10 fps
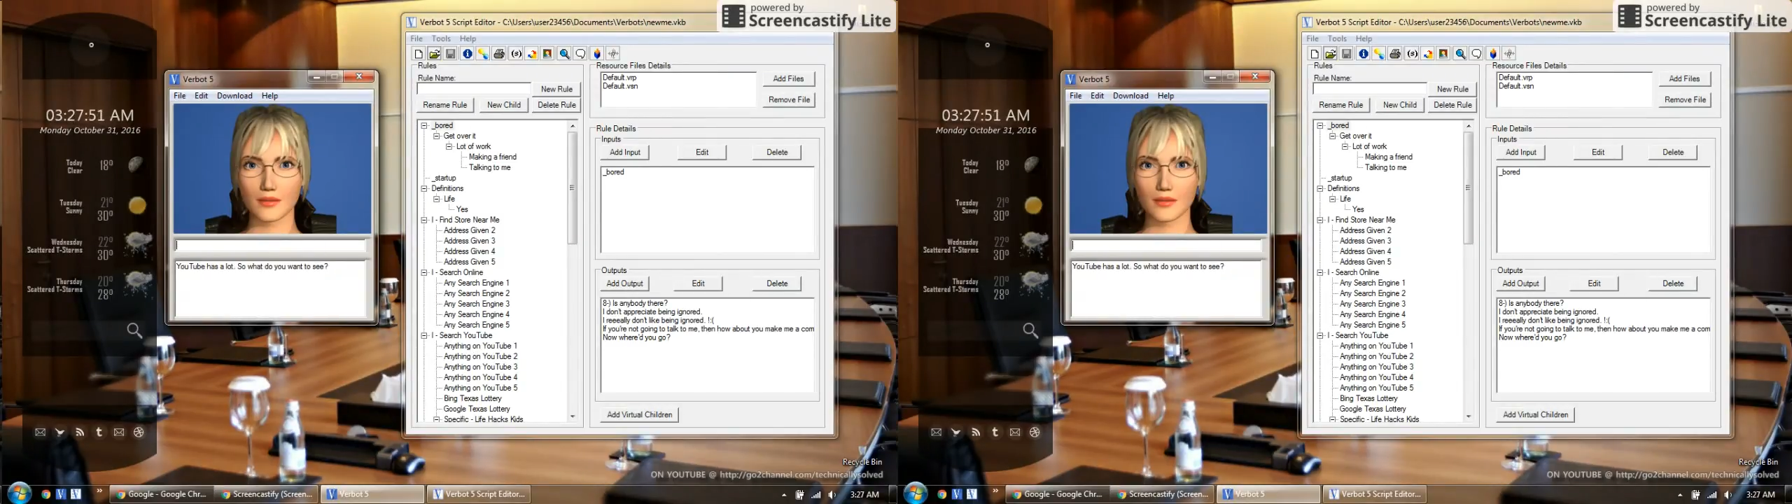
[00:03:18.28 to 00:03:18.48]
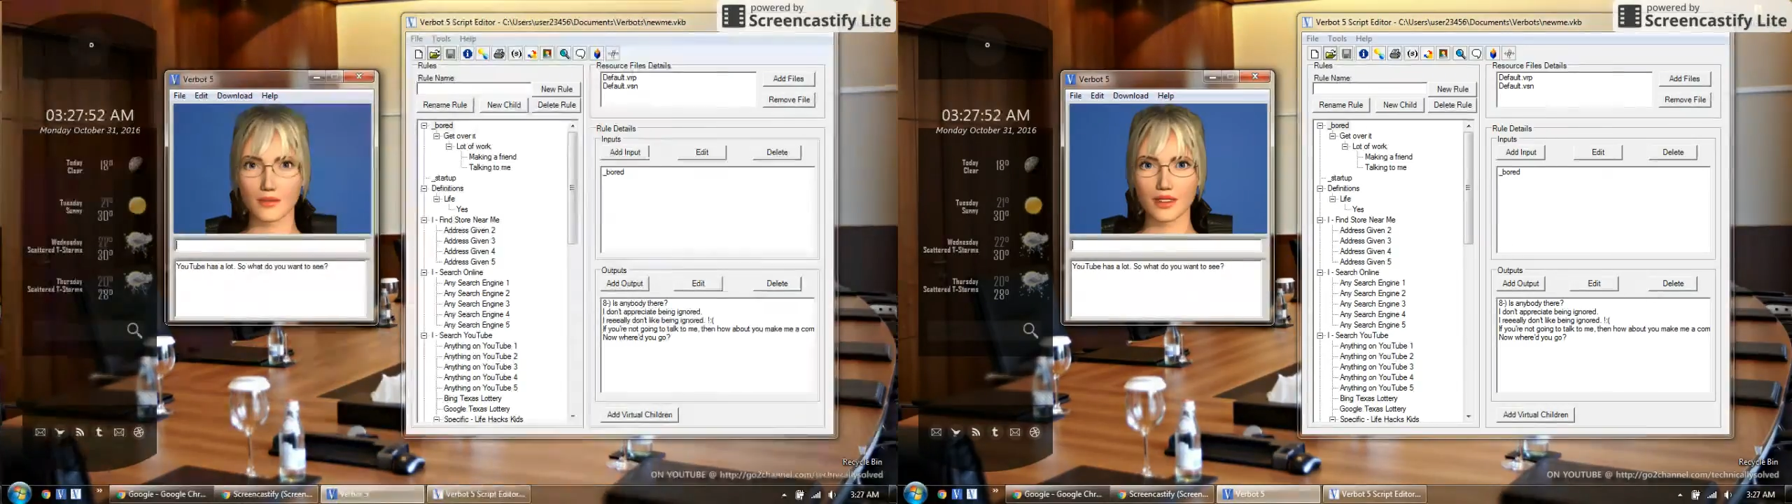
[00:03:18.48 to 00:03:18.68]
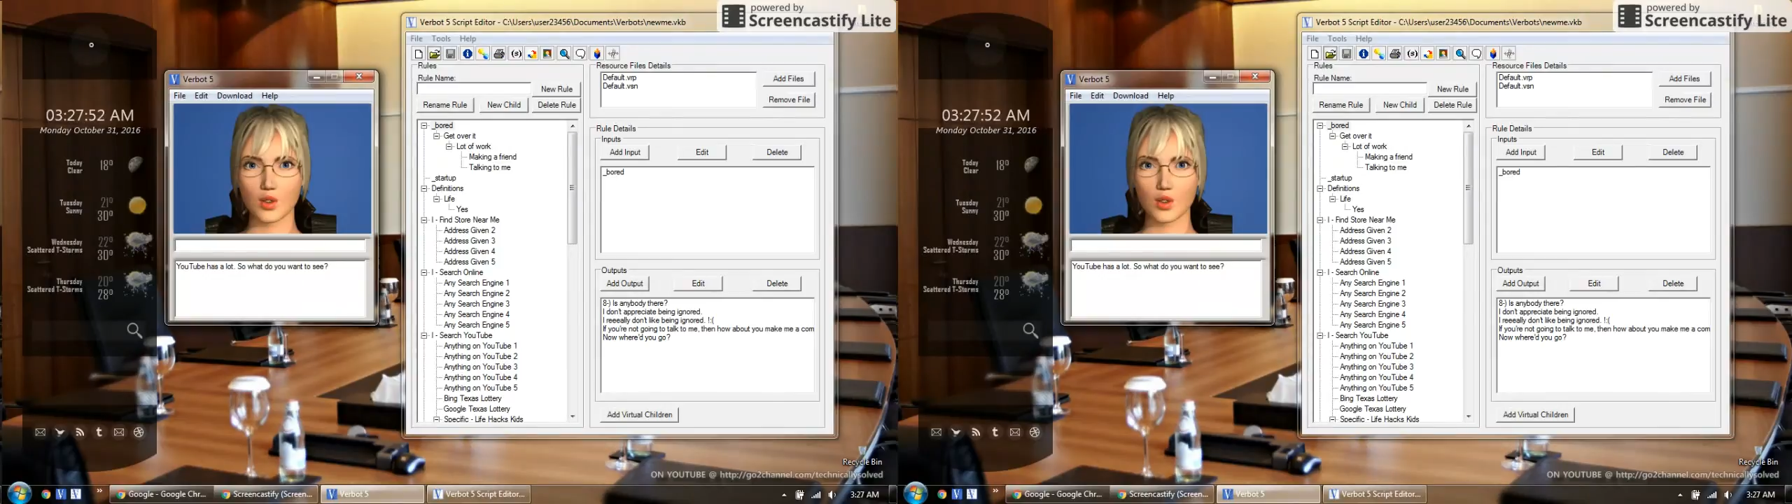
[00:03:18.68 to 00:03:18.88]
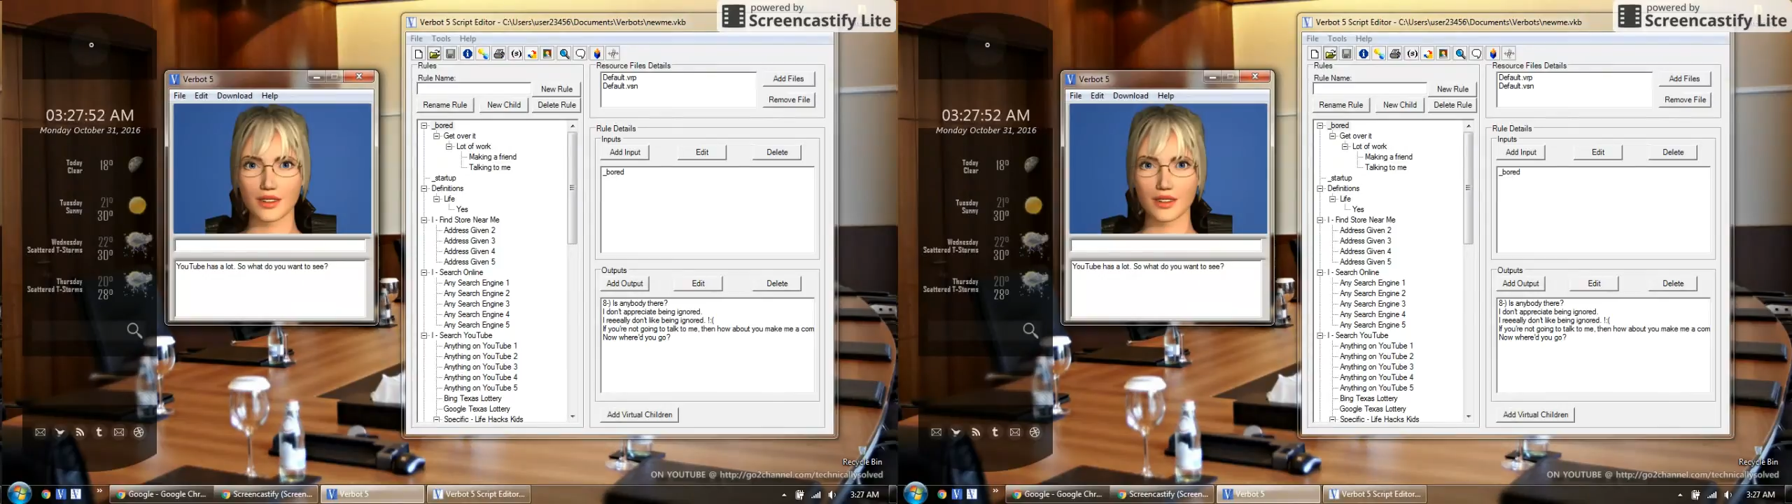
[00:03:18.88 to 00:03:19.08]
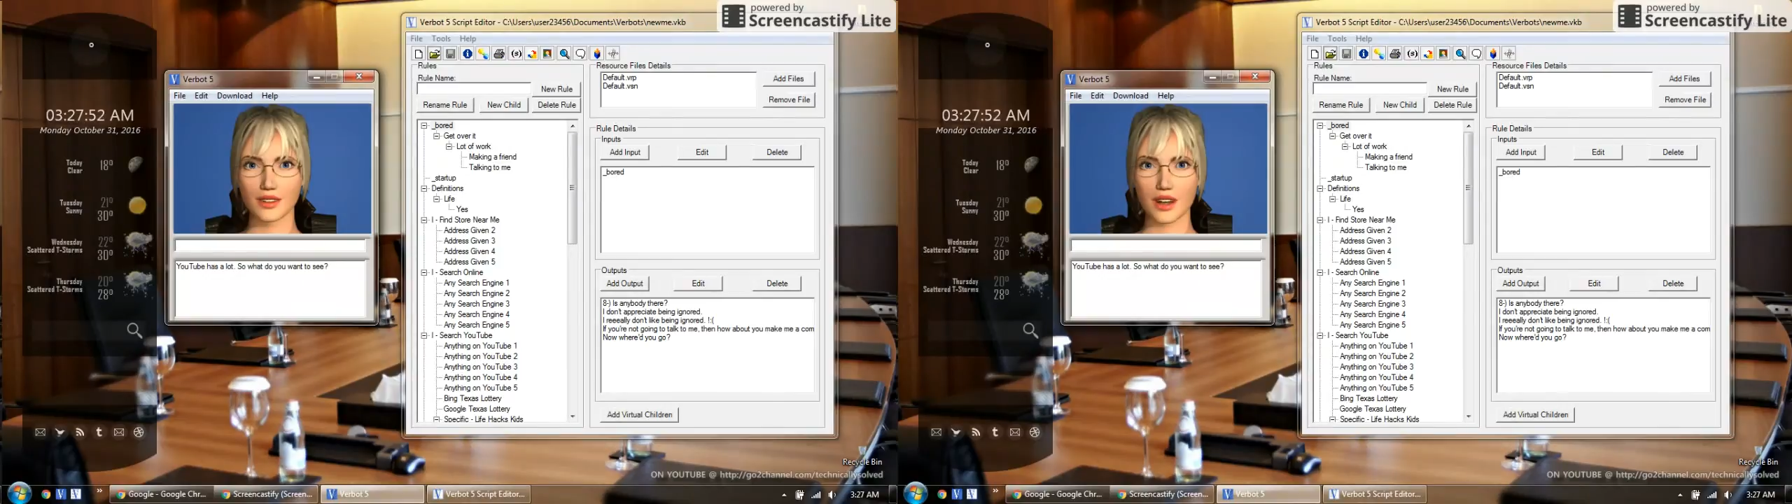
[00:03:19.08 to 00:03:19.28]

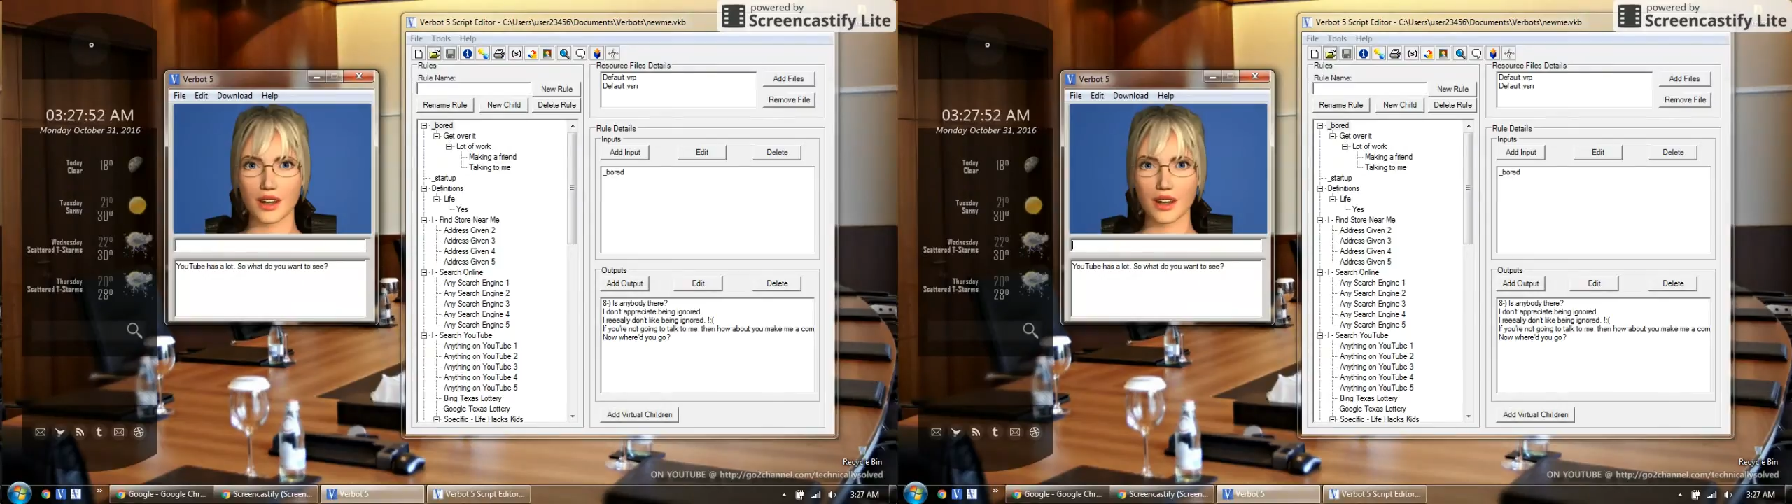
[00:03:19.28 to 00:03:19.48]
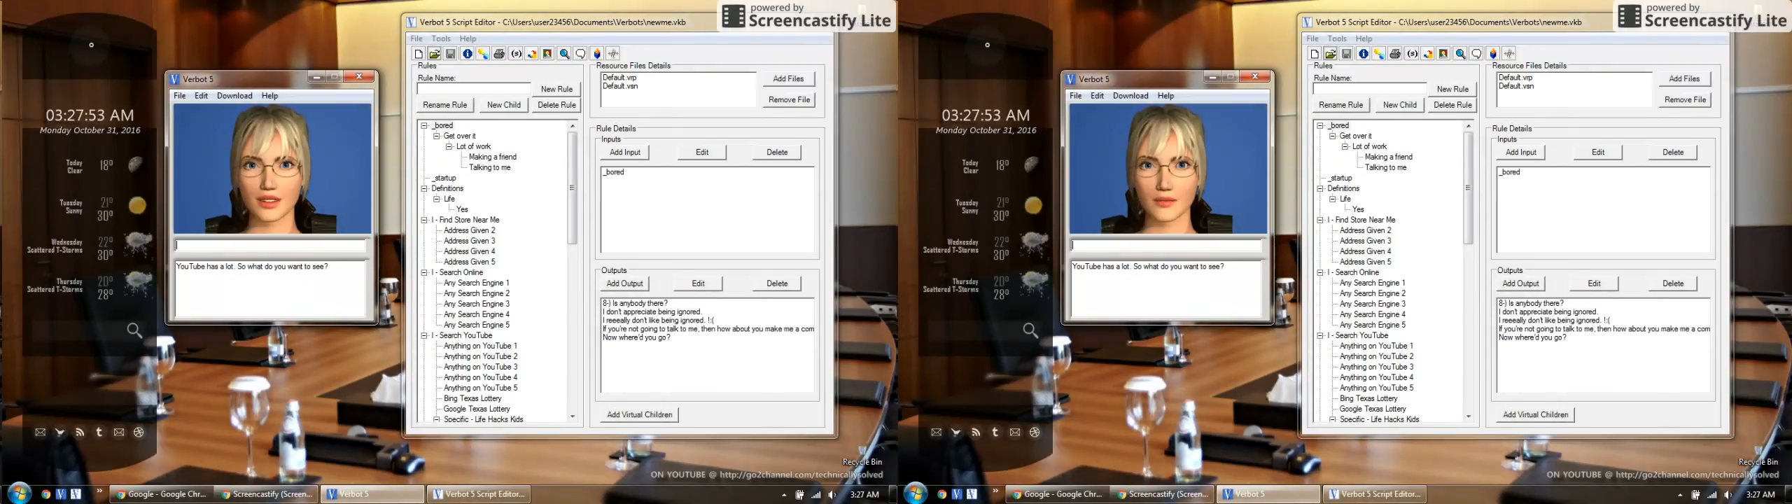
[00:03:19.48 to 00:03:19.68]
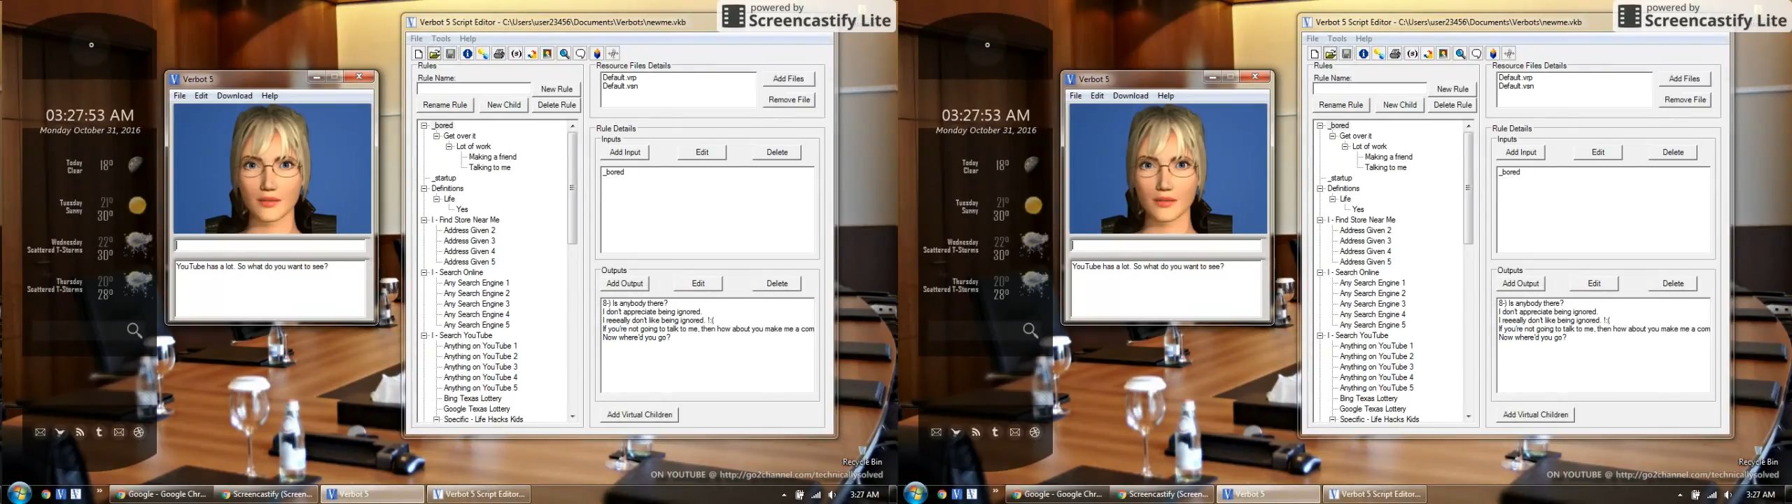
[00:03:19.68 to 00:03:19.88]
YouTube has a lot.